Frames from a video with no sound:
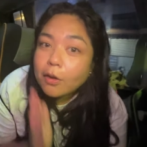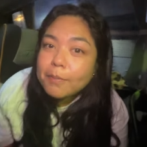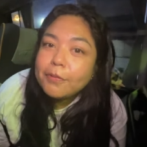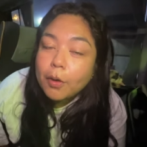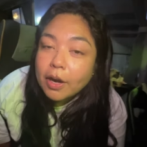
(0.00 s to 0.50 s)

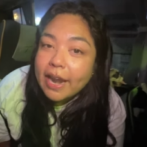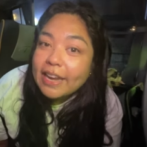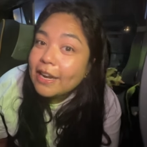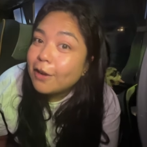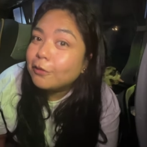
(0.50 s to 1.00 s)
Before
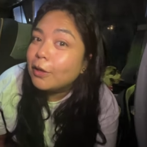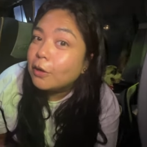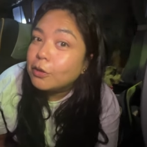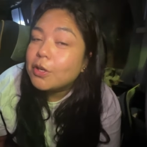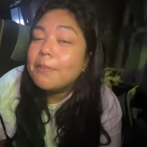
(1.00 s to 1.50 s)
heading off to La
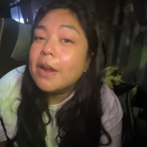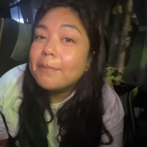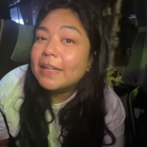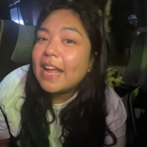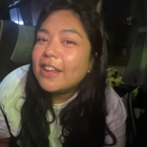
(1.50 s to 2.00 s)
Union, meron
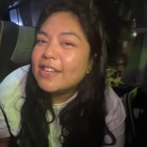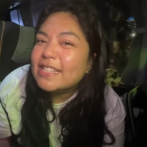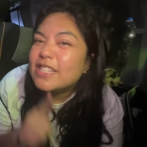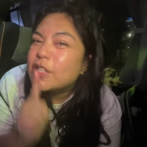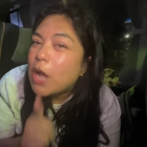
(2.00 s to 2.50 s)
pa tayong
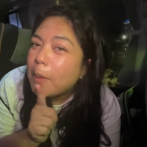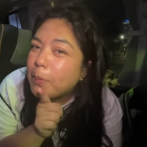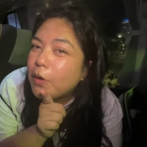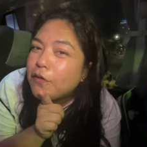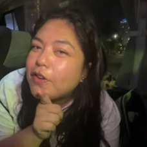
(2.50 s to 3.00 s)
isang
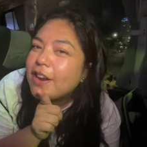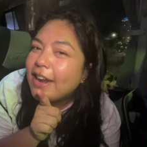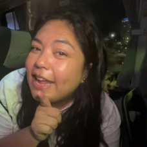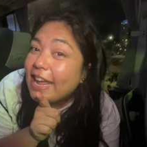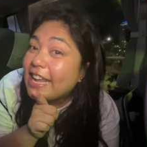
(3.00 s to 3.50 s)
stopover
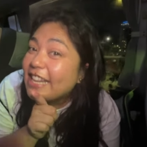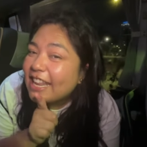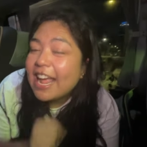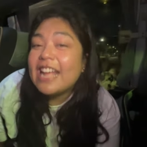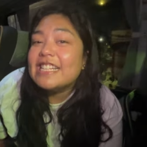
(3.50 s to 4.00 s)
in
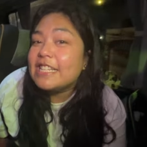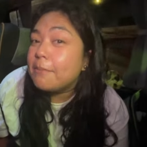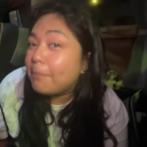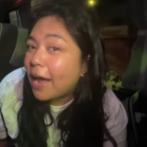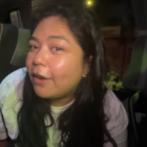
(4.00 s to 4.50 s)

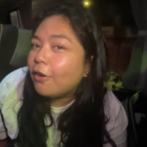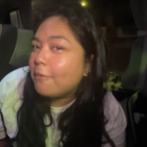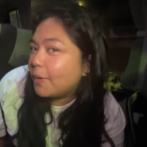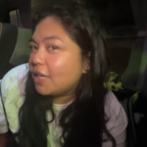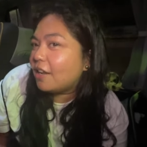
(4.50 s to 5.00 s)
Sampaloc,
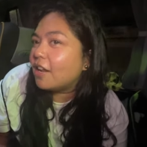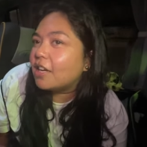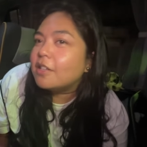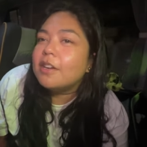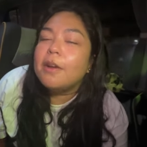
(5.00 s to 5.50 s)
Manila.
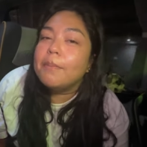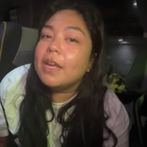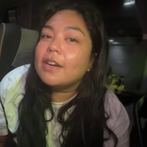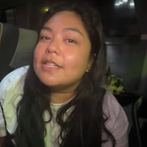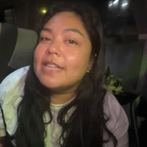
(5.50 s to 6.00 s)

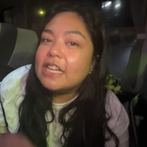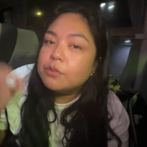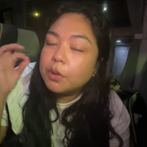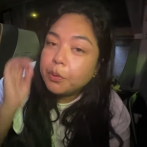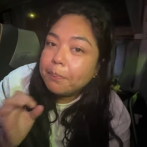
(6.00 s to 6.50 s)
Because that's
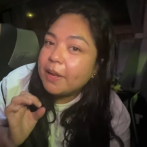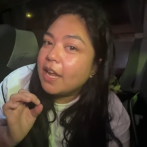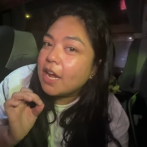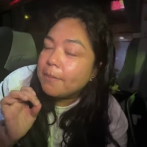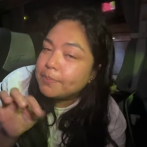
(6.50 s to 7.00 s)
where we're
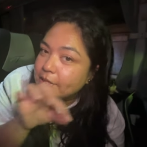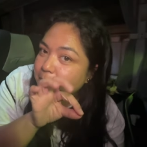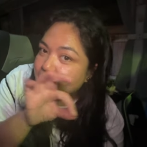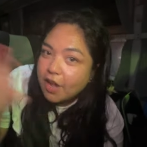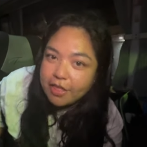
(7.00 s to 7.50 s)
picking up some
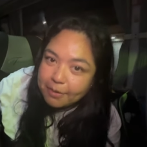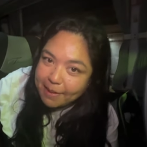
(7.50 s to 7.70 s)
of the other